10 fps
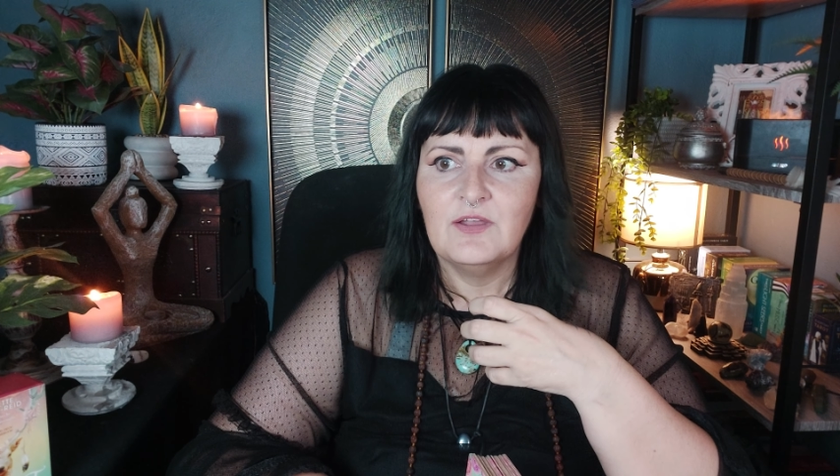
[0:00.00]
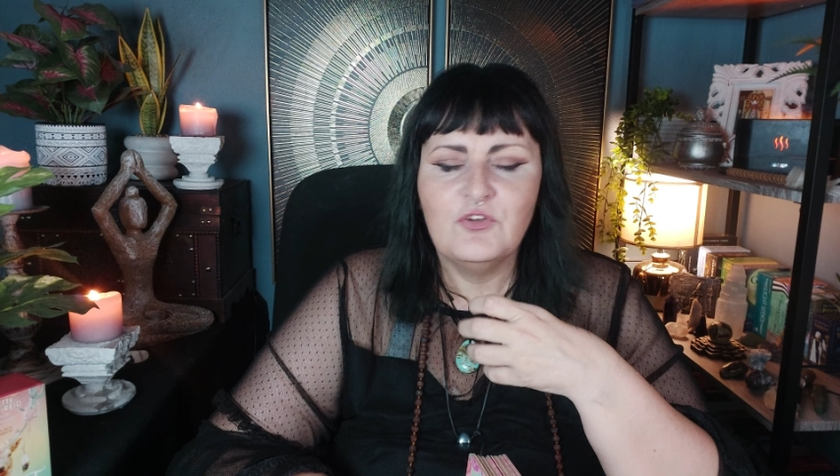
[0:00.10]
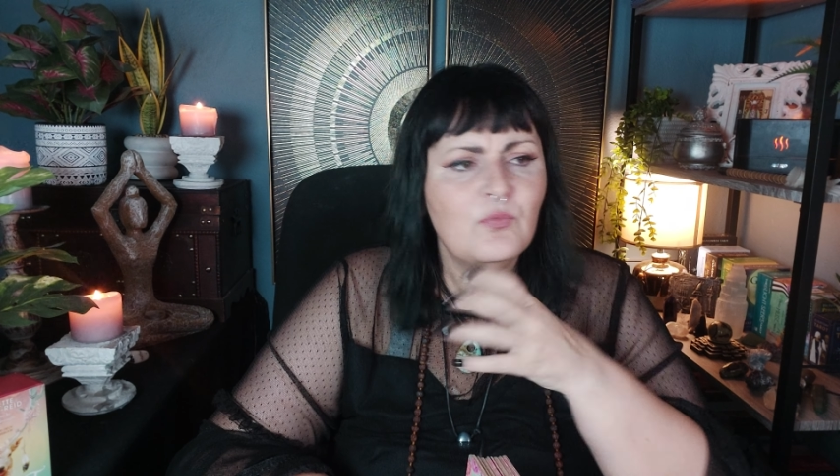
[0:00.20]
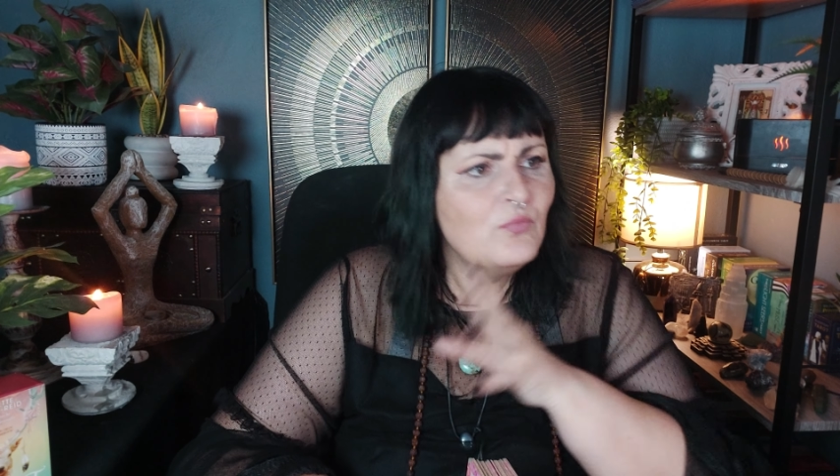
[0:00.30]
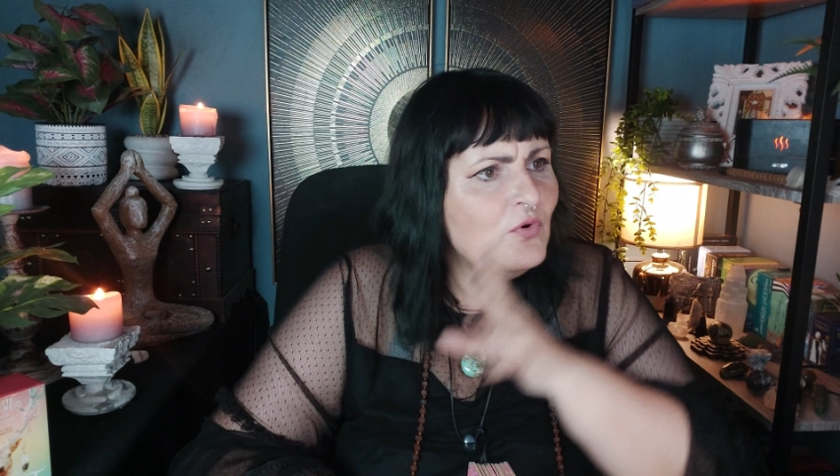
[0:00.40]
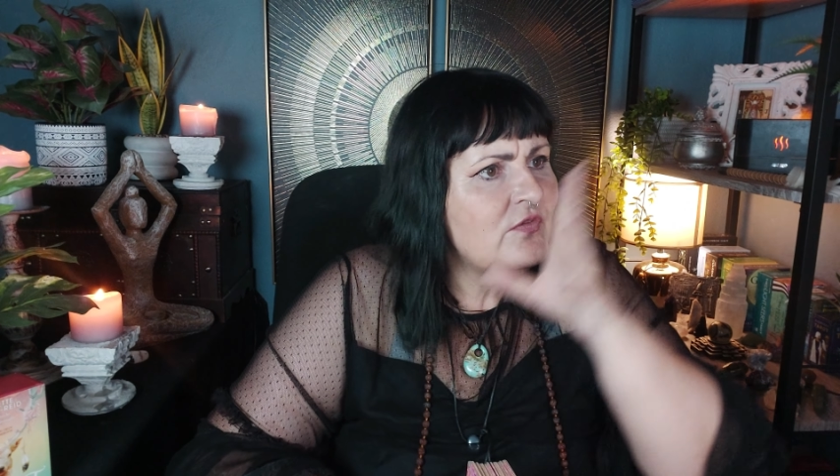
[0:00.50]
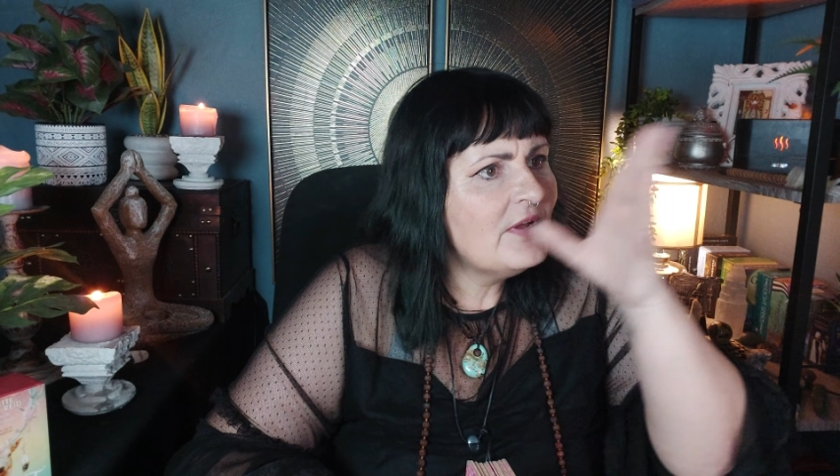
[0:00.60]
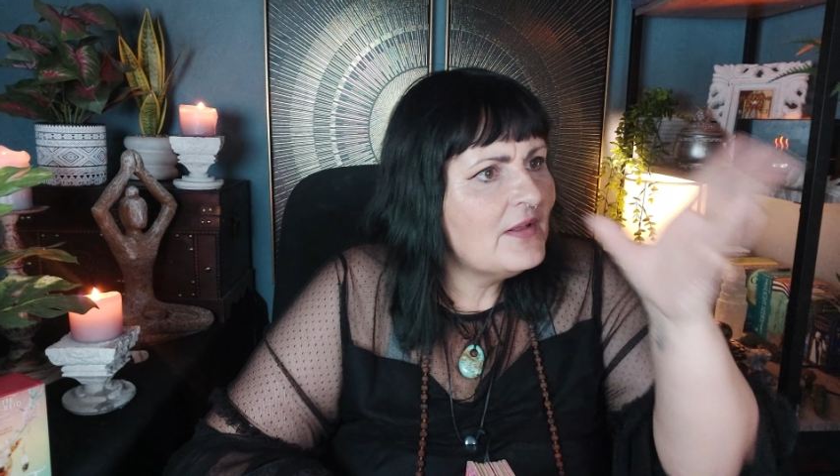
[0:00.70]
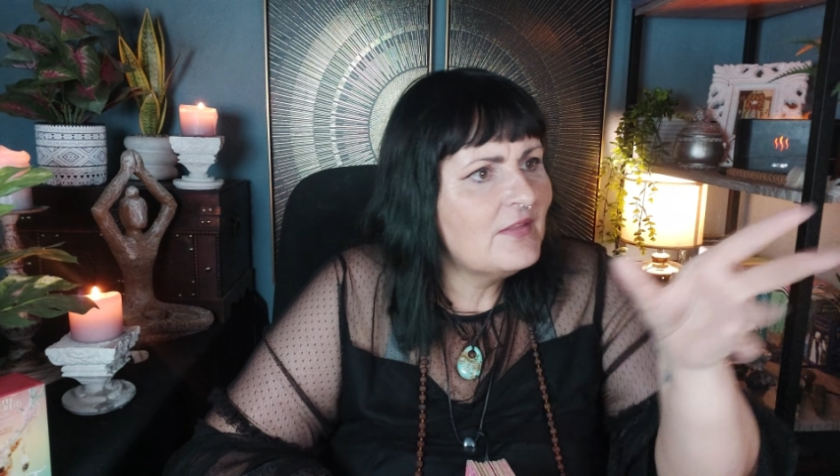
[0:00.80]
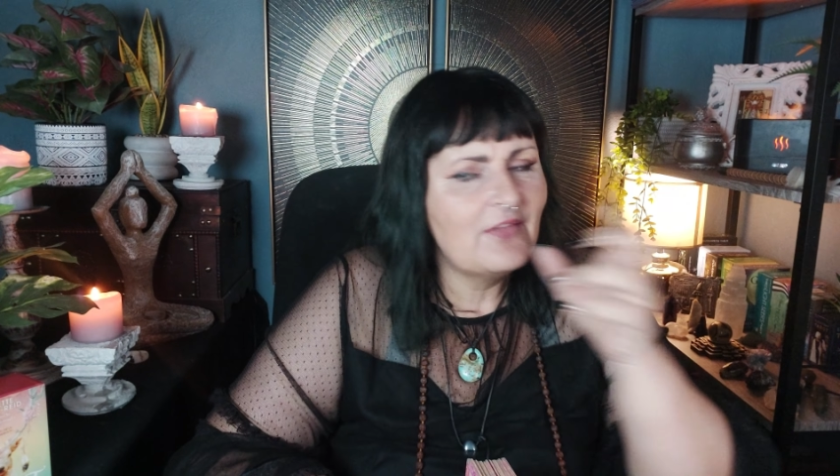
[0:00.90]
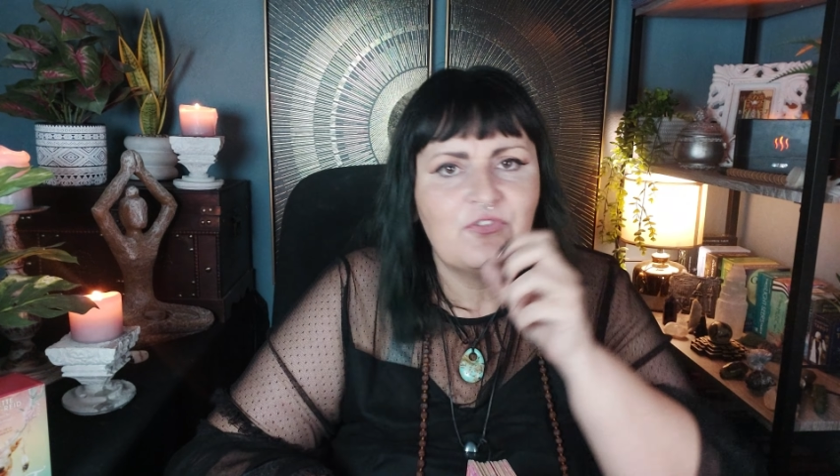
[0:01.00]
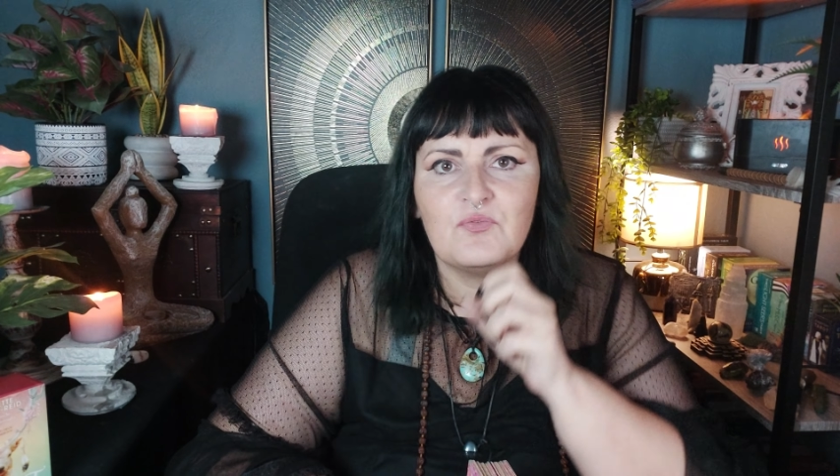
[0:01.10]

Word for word: you're moving in that